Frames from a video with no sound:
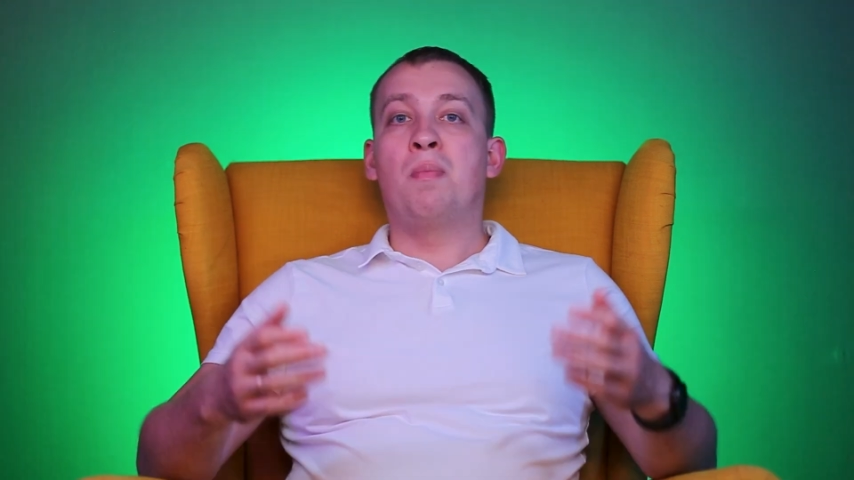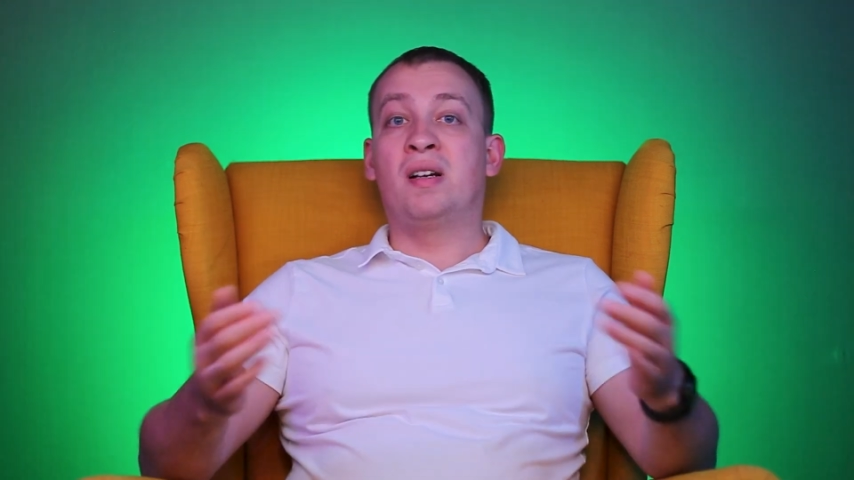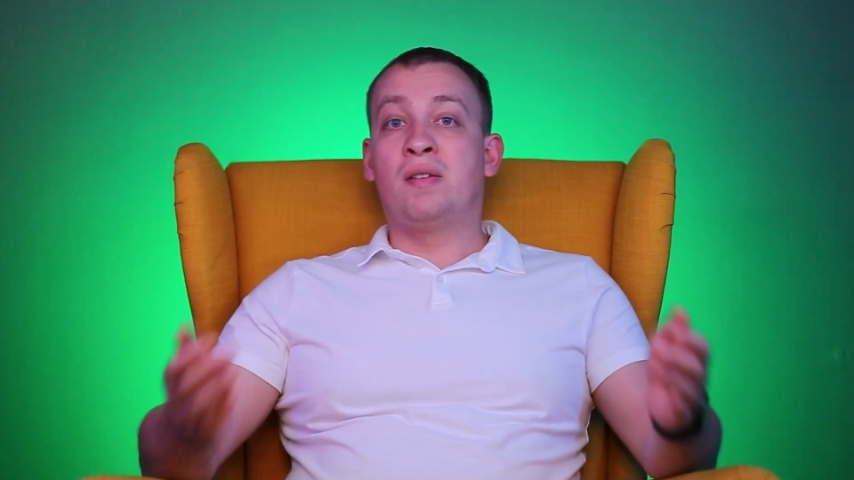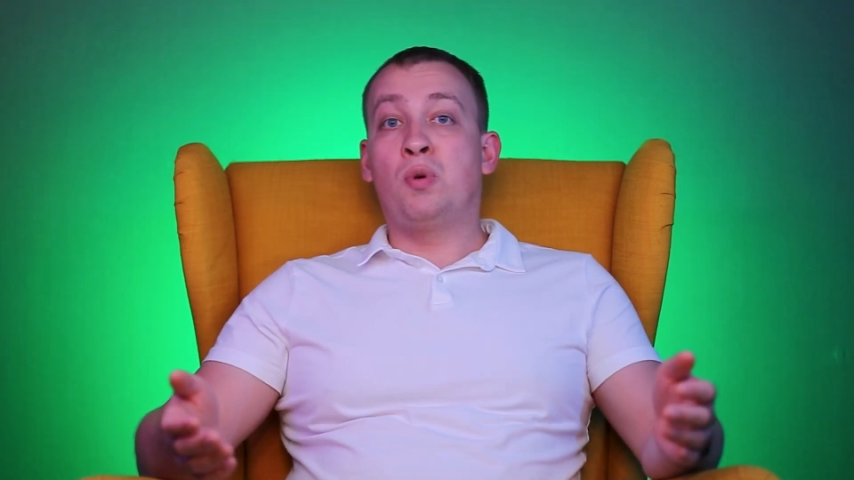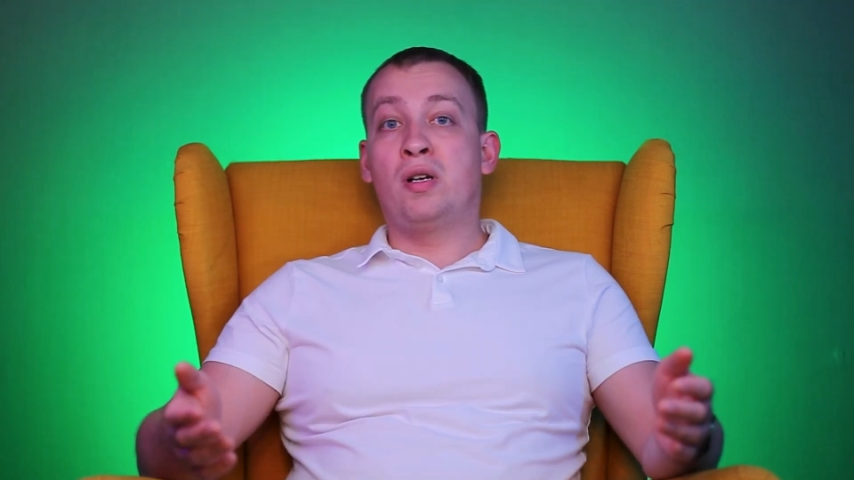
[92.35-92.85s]

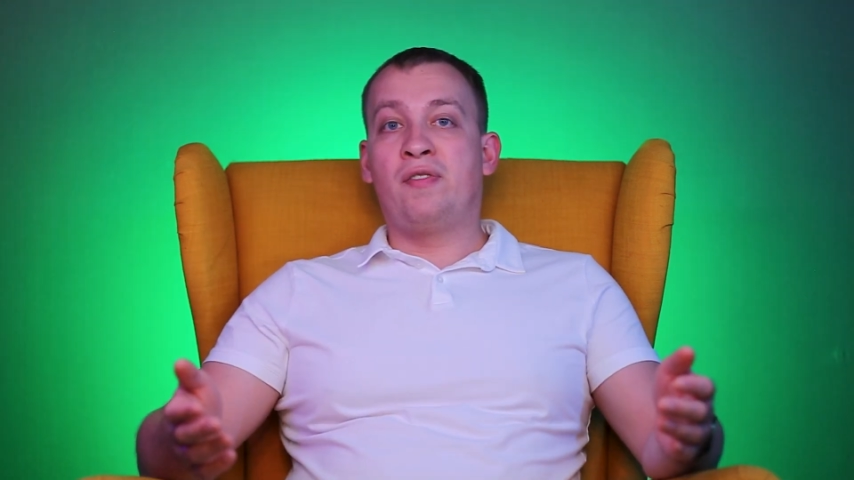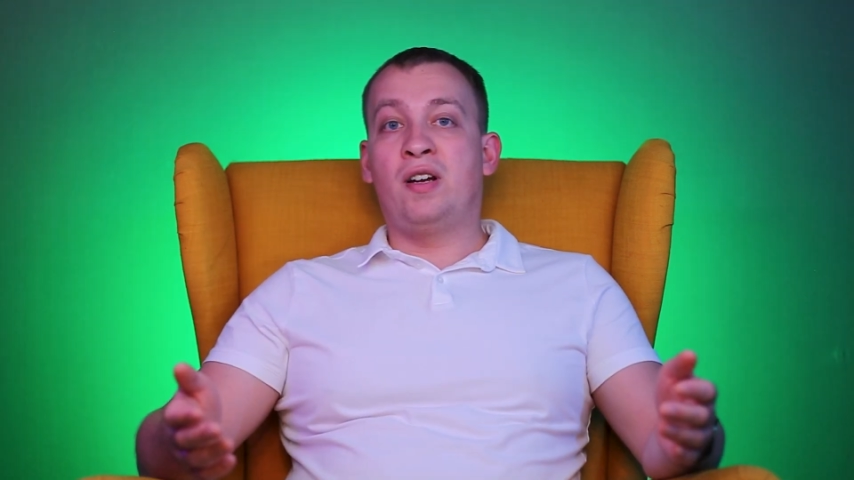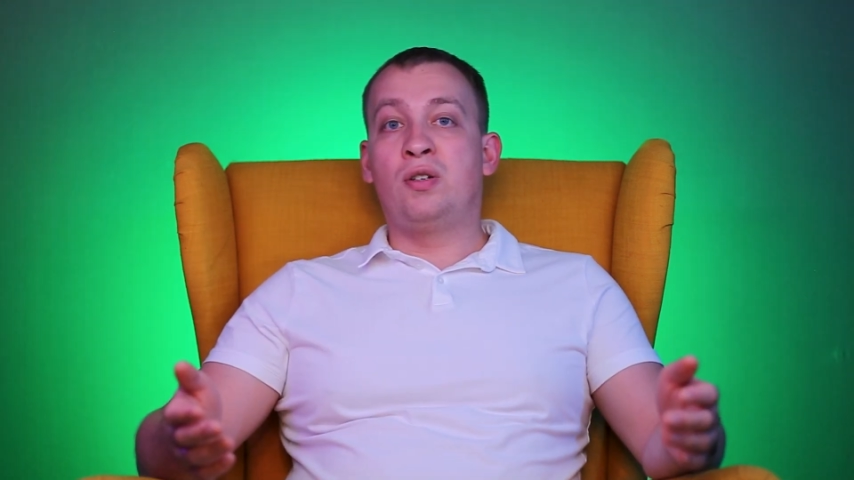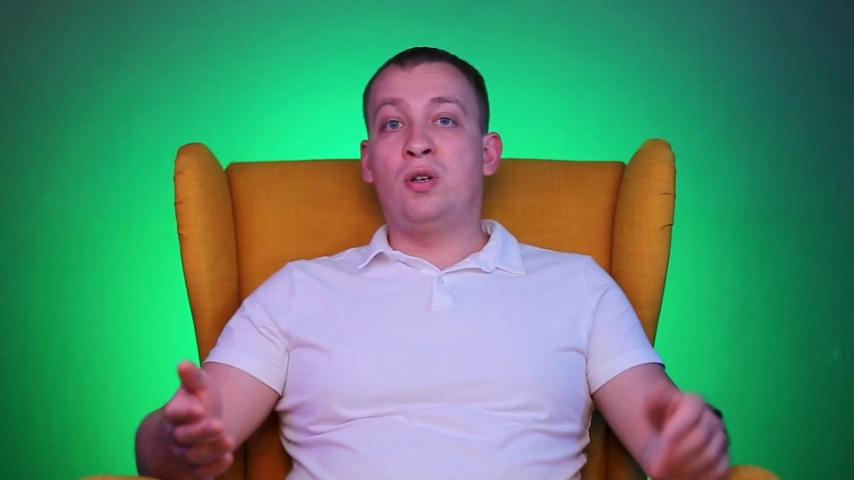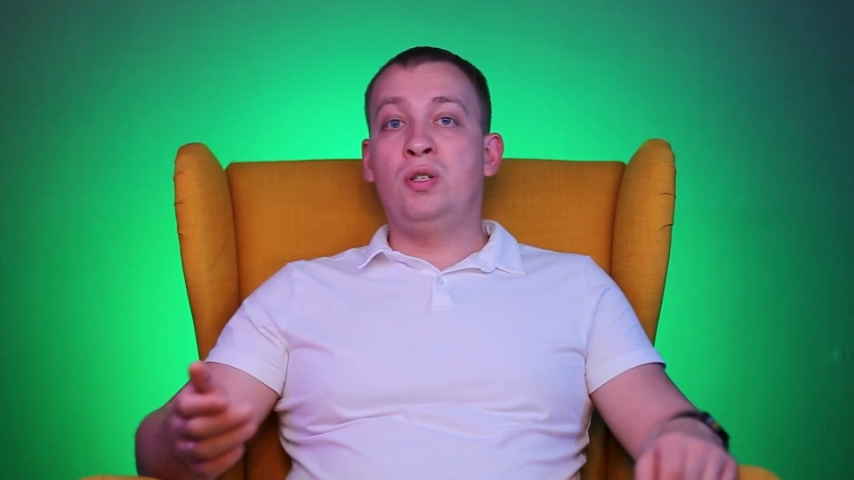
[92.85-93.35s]
But what if I
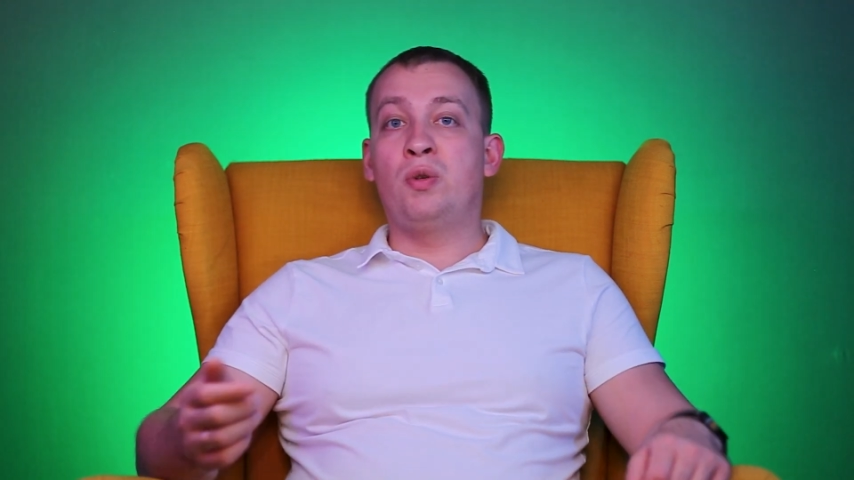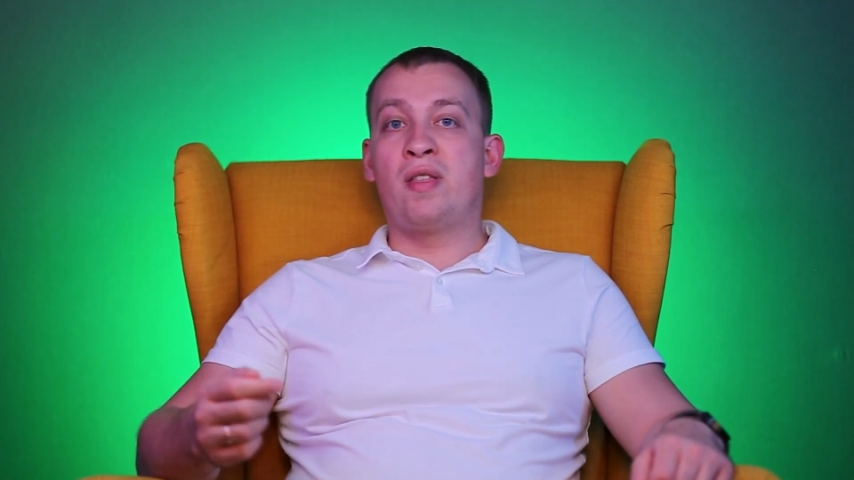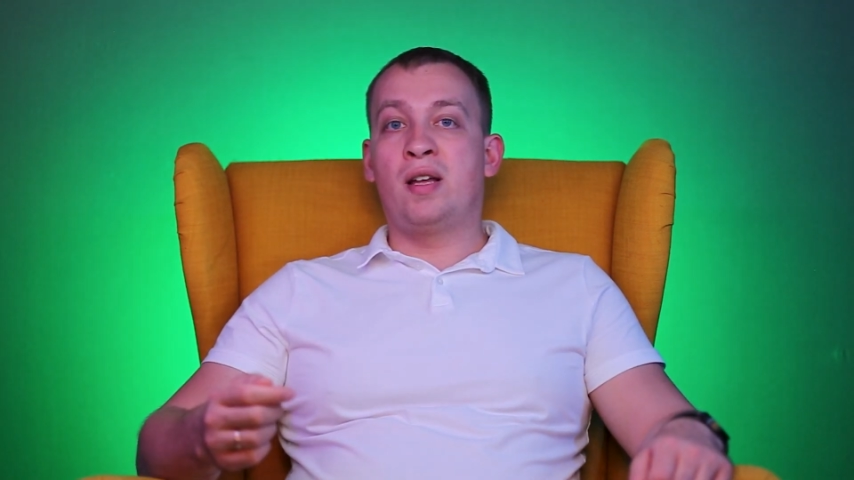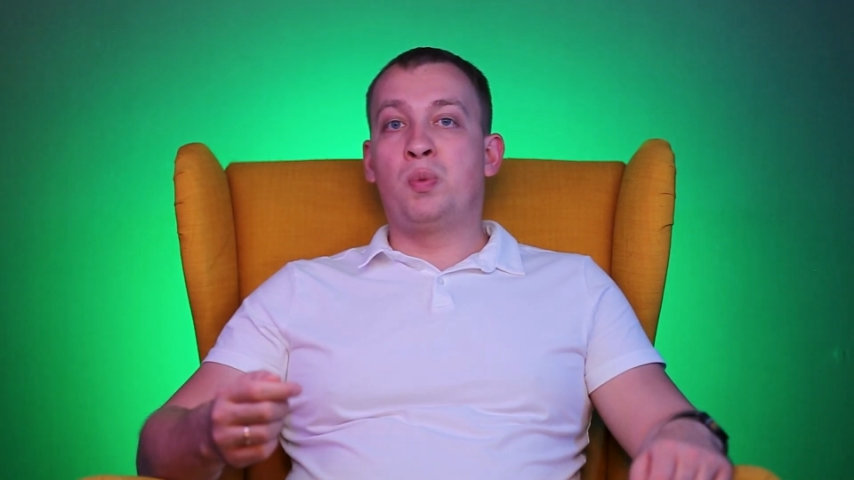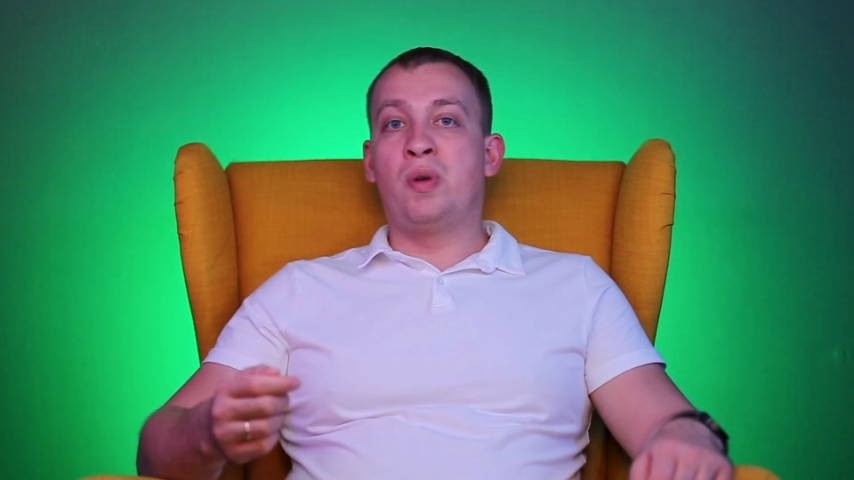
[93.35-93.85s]
told you
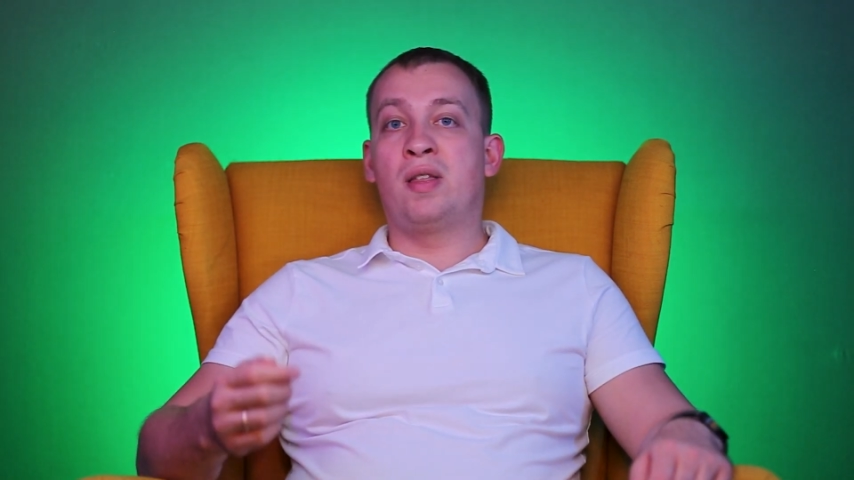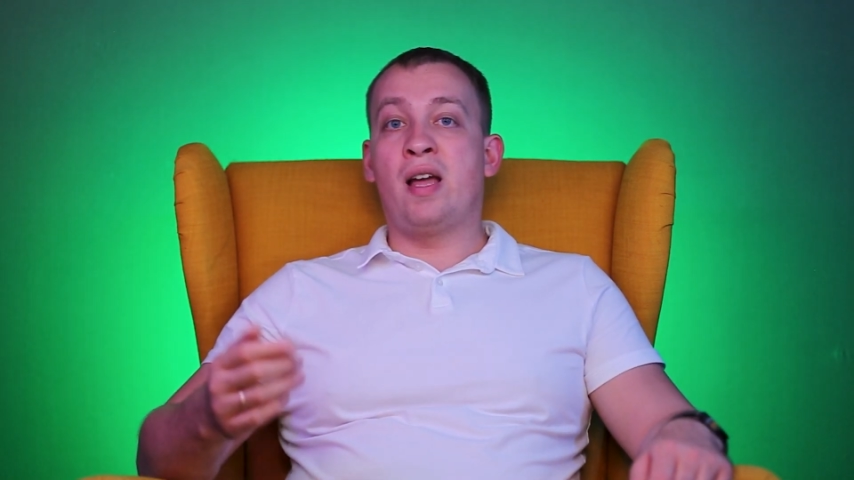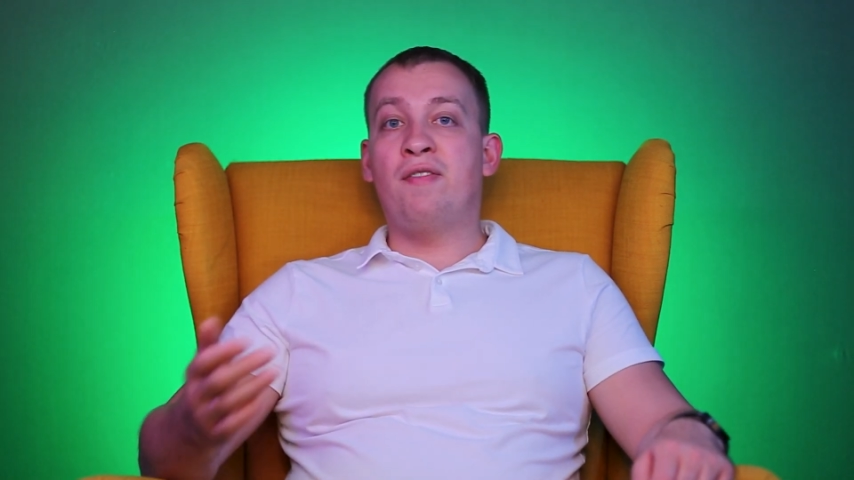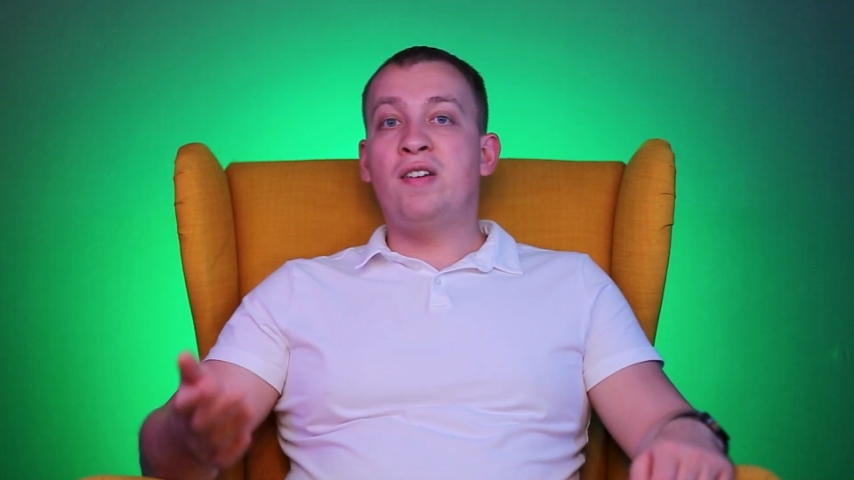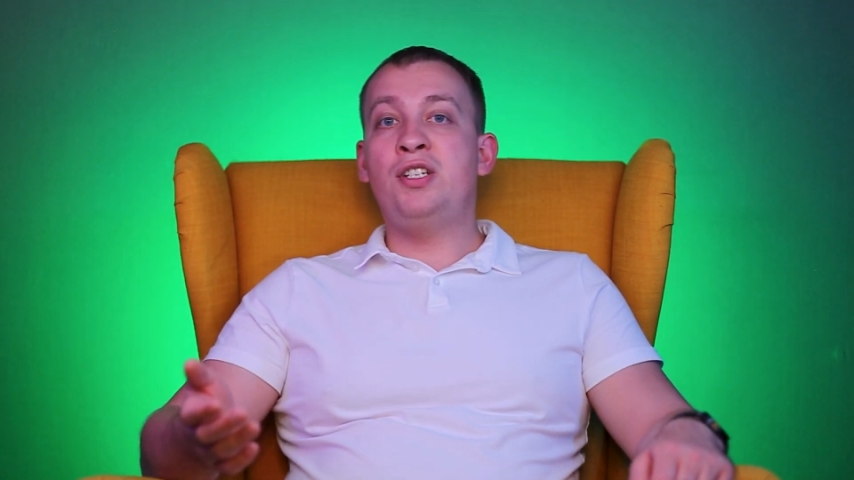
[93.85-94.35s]
that with
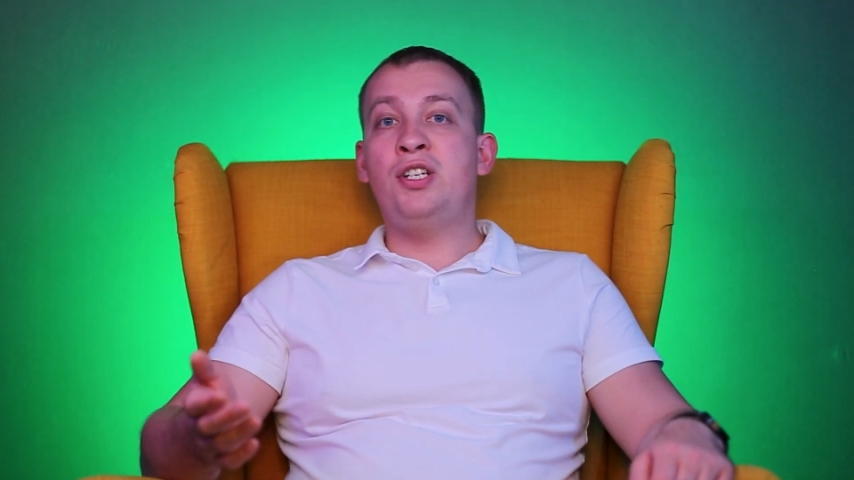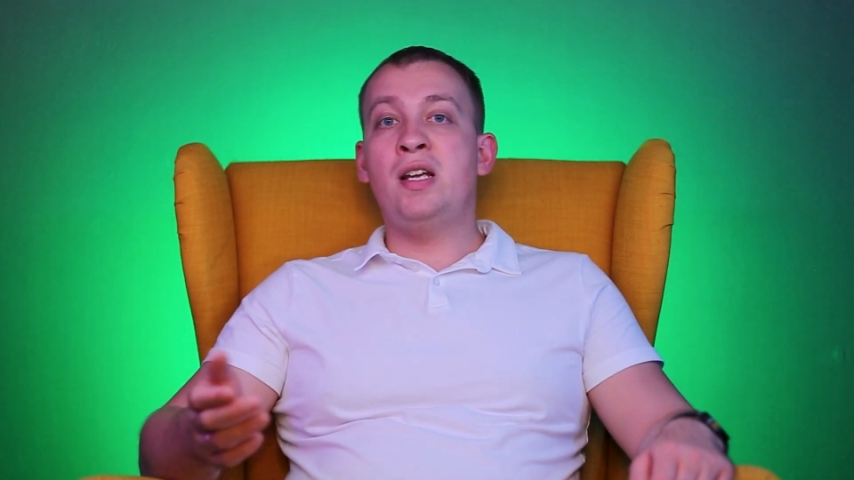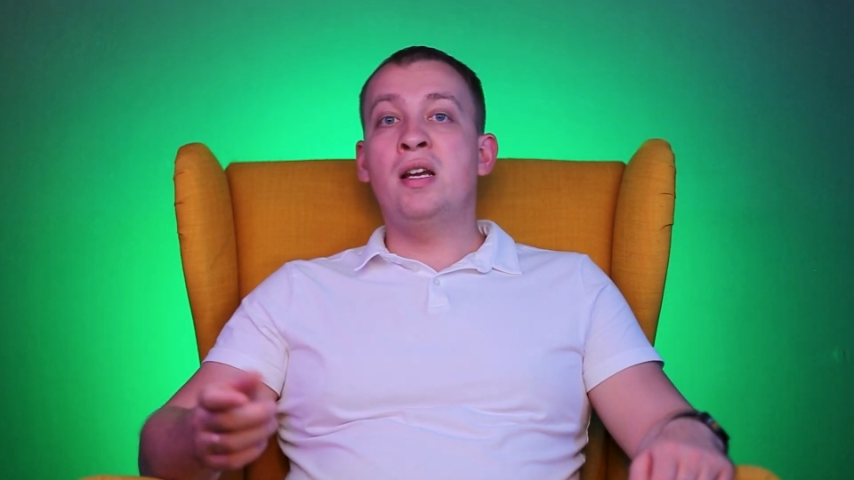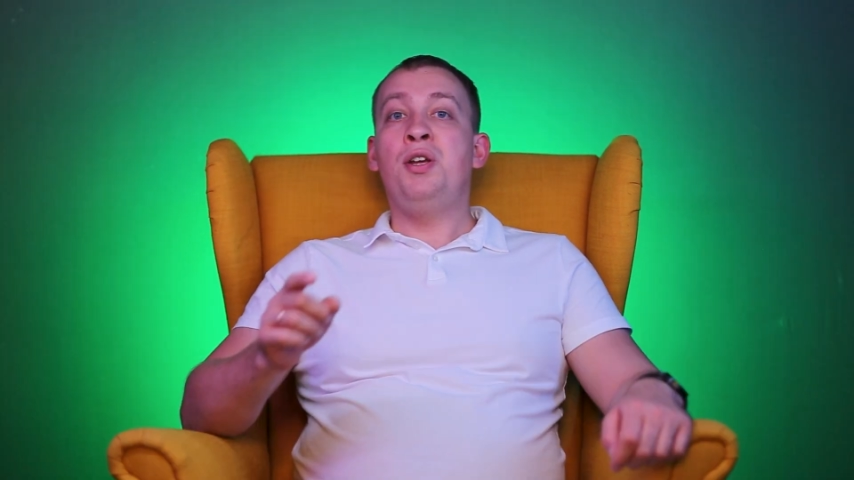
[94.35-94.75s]
FHE,